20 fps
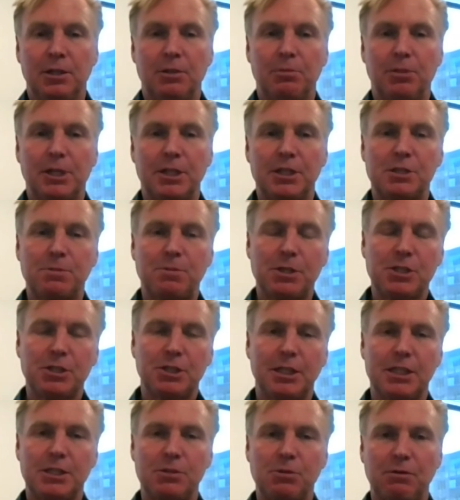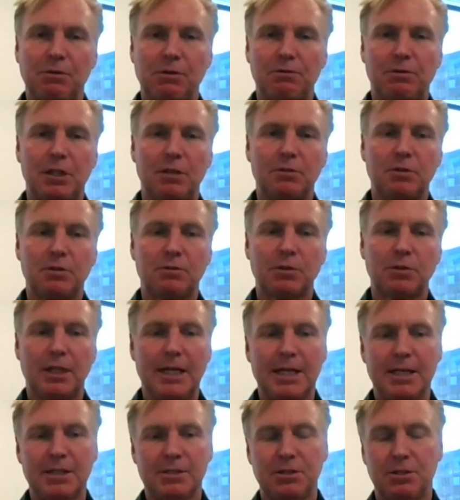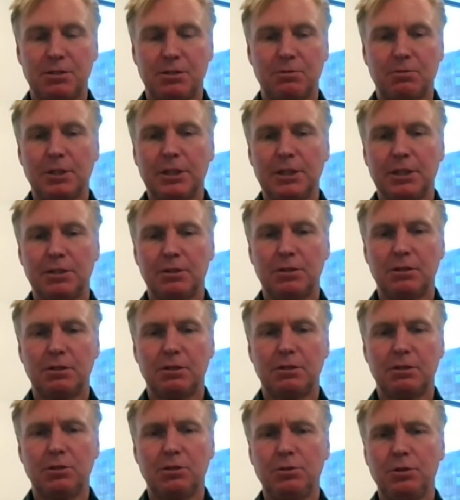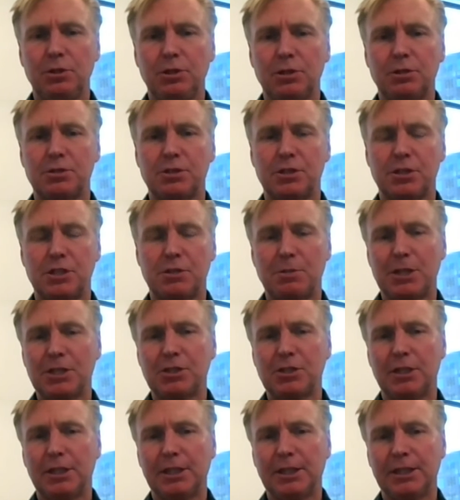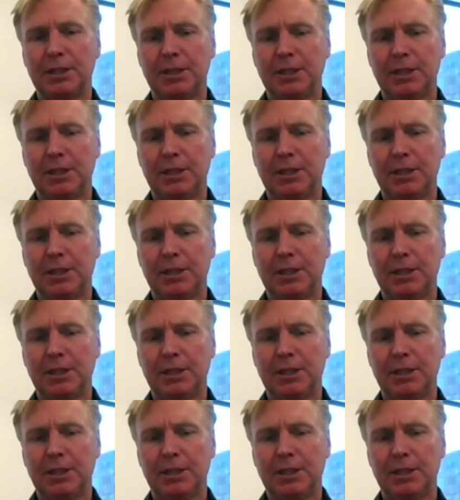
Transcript: but especially as we've evolved over the last really 2 years, especially,